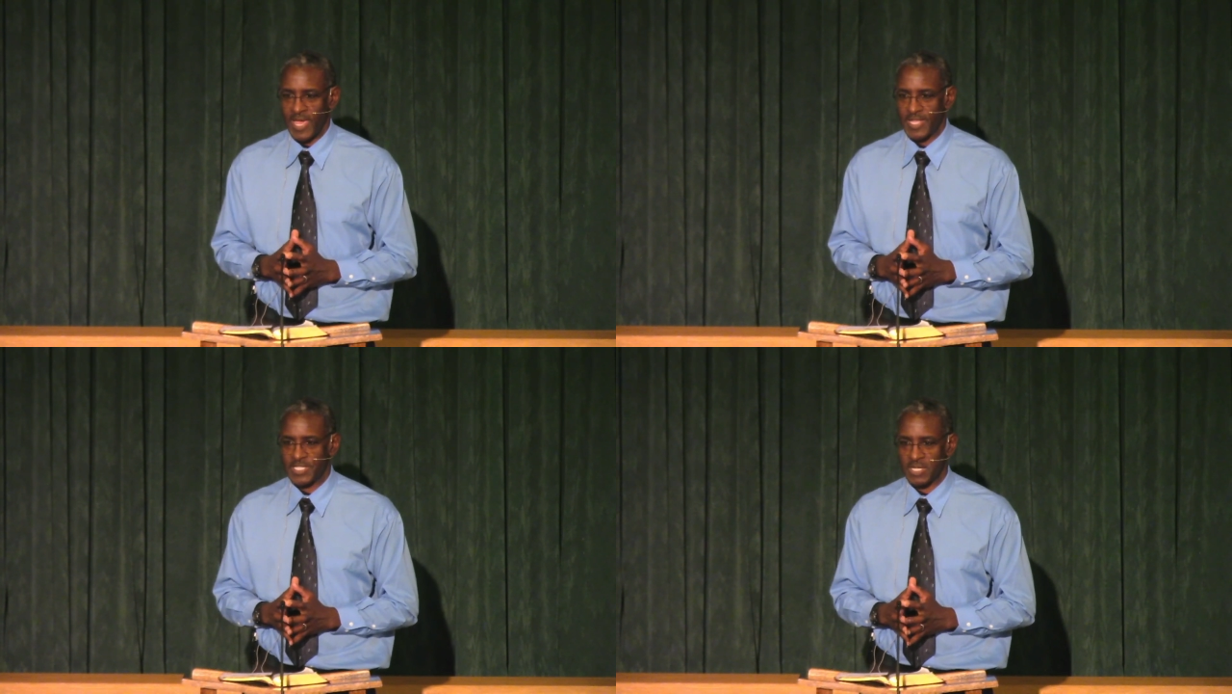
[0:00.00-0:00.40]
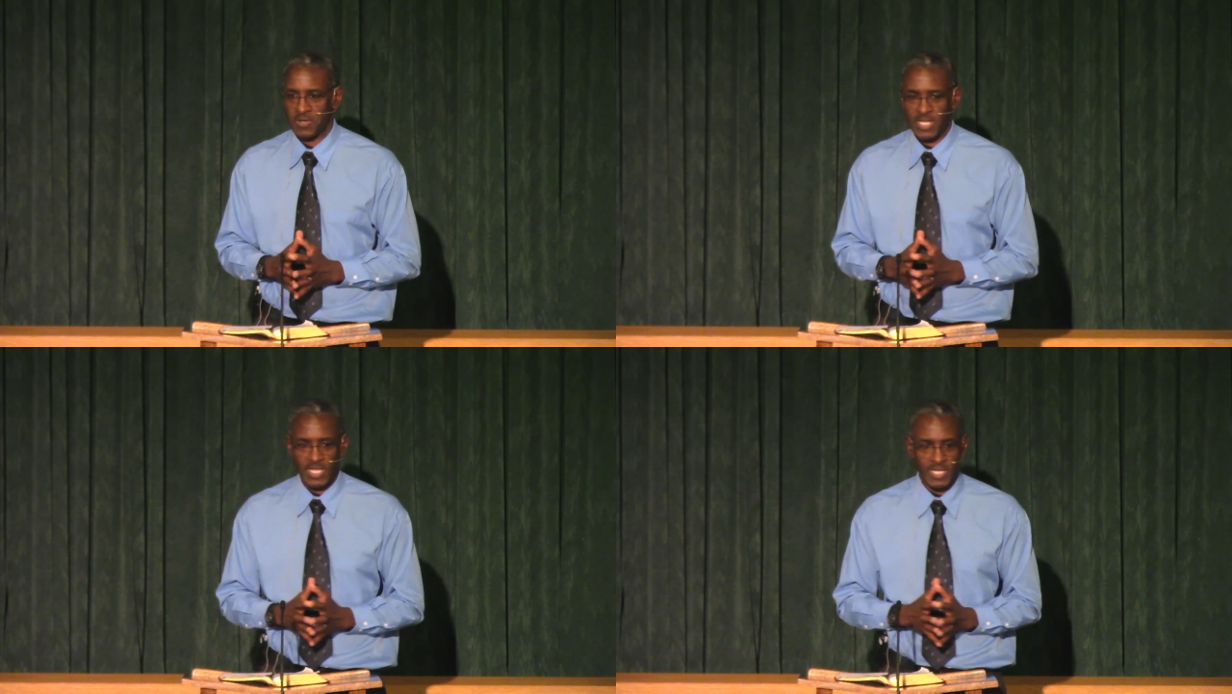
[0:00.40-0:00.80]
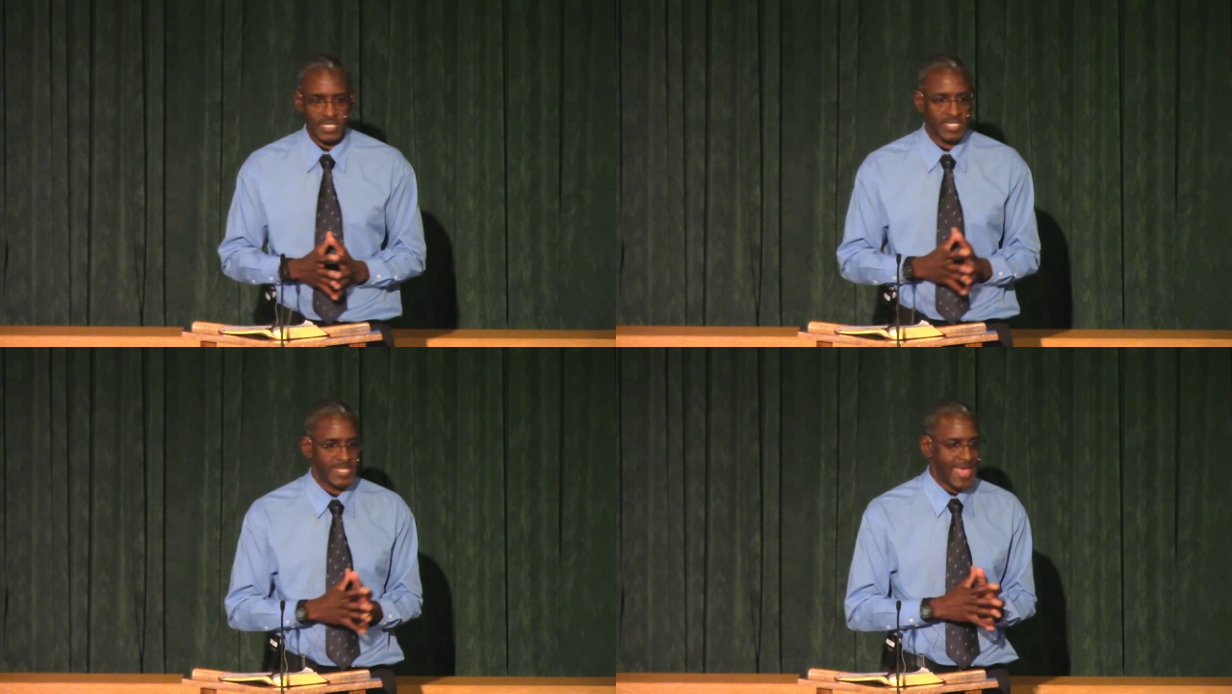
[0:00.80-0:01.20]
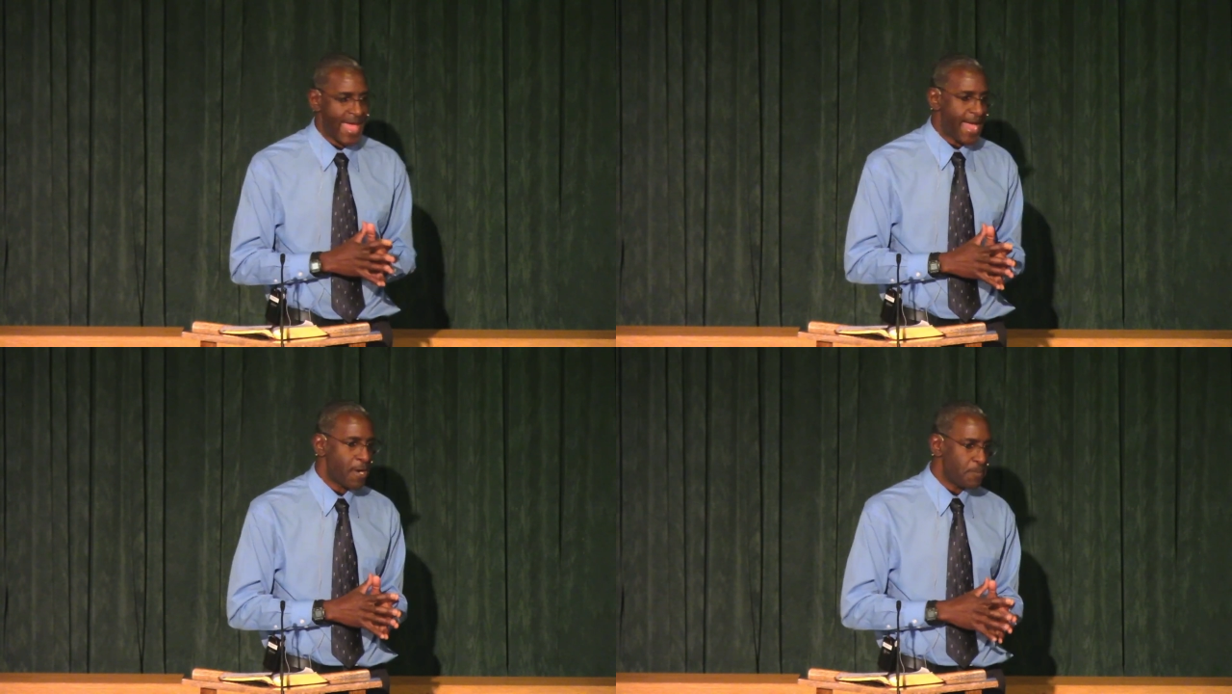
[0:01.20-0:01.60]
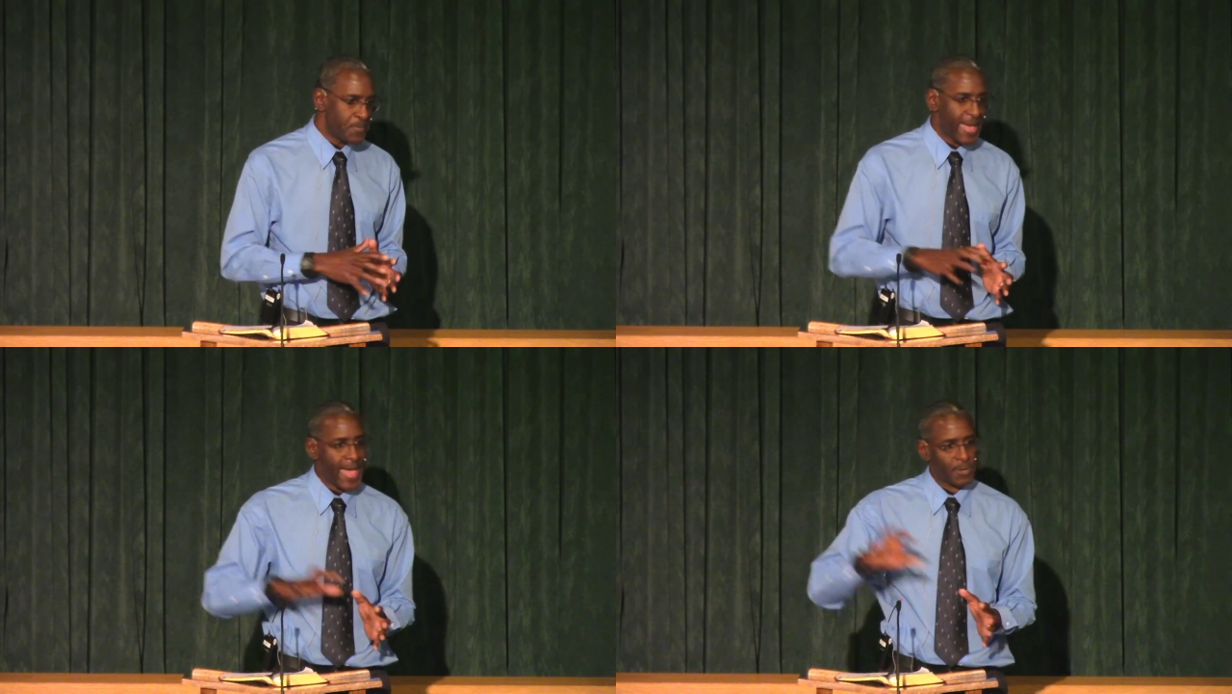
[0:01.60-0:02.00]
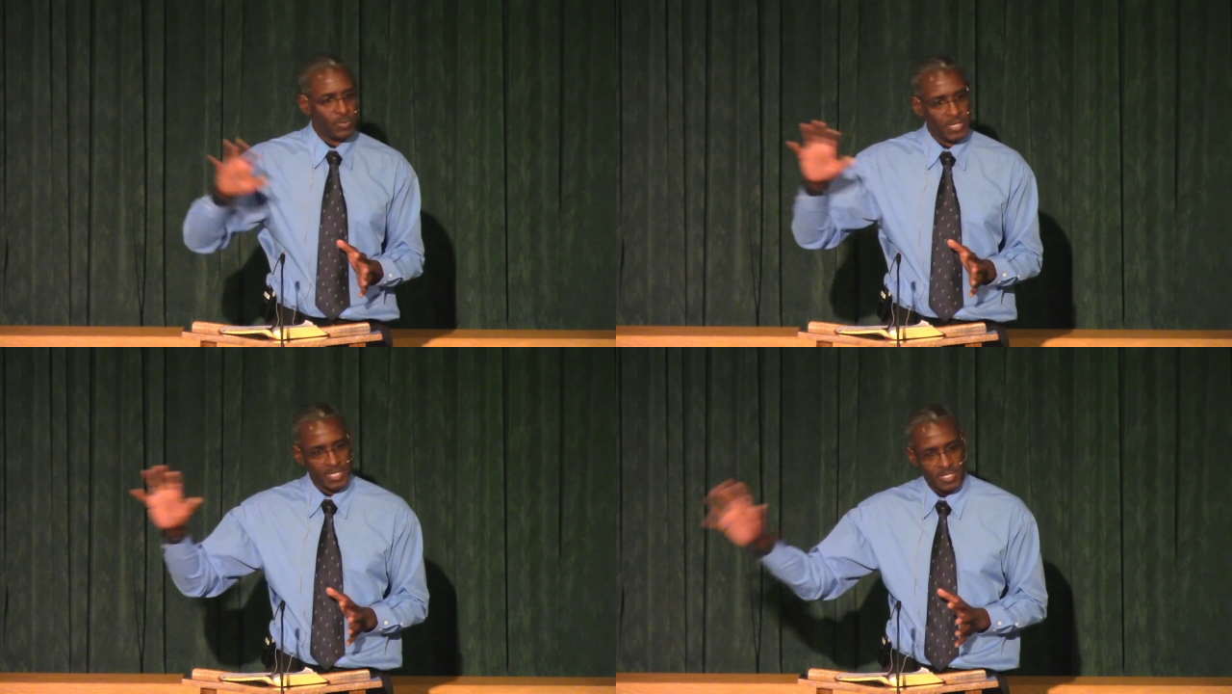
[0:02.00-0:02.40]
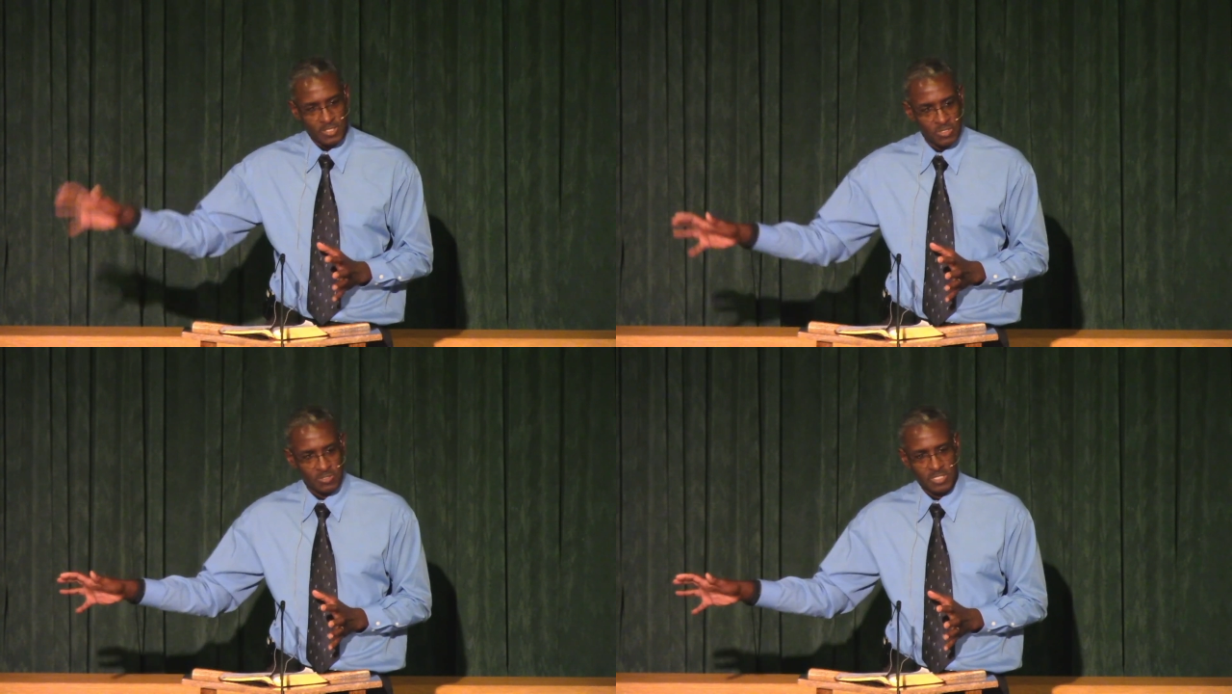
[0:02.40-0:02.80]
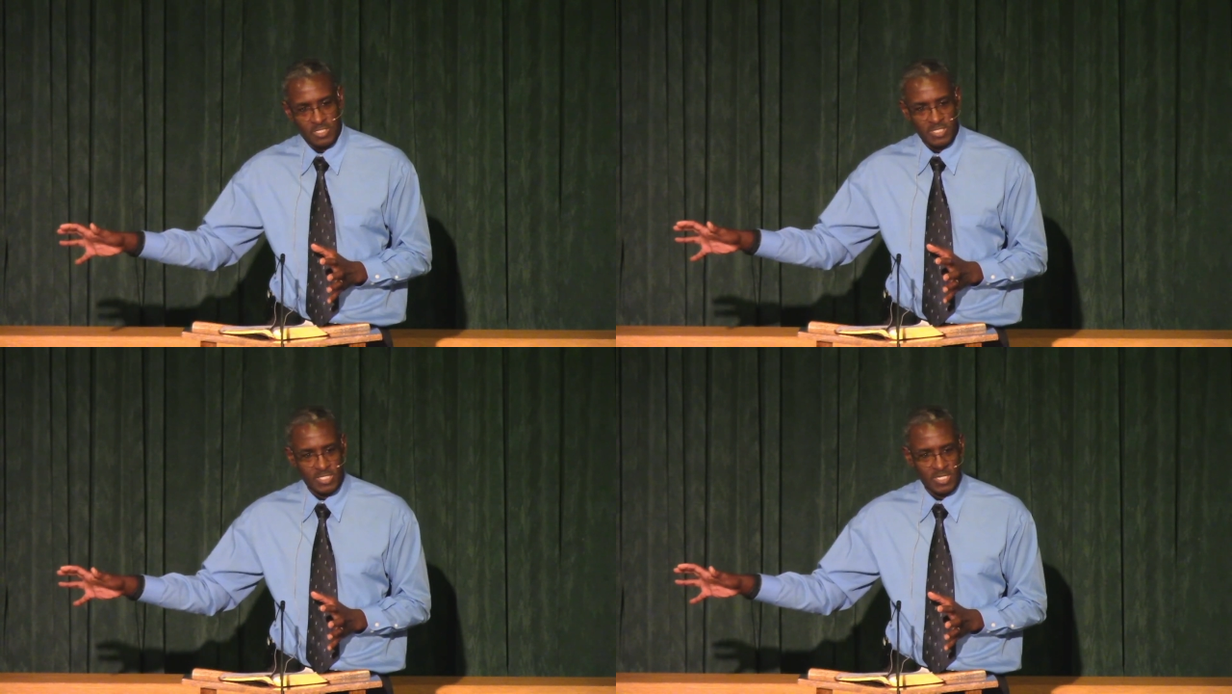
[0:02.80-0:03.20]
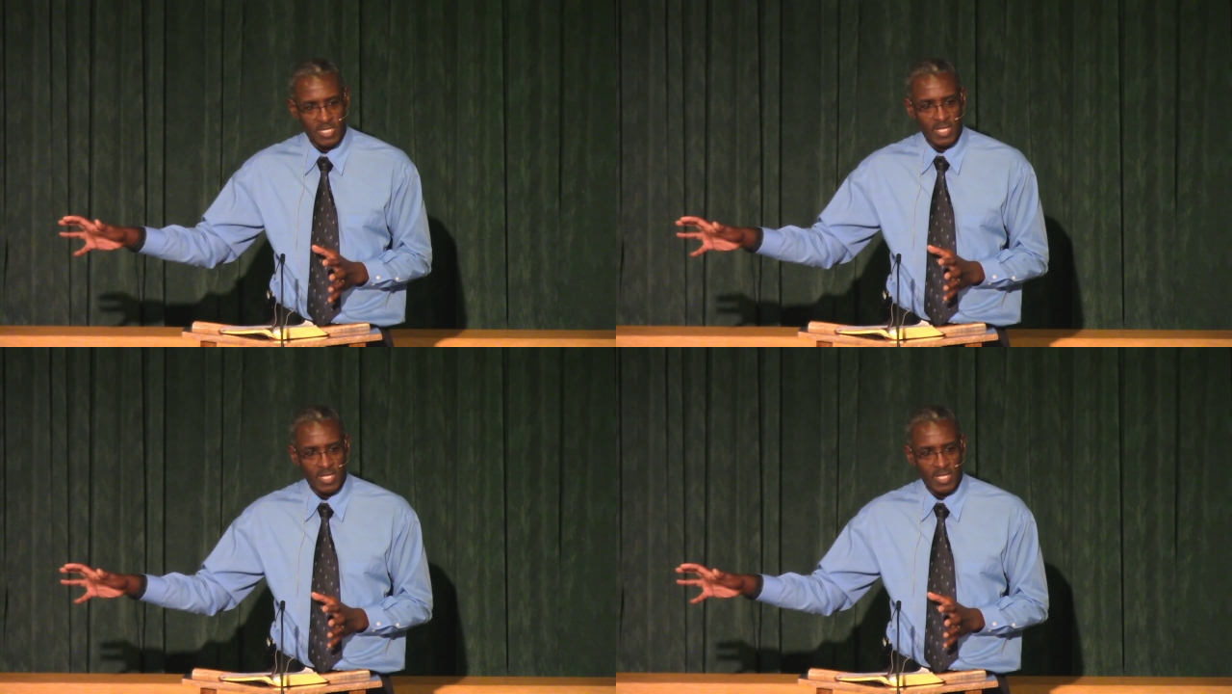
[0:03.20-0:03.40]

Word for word: And so he is now back planting churches.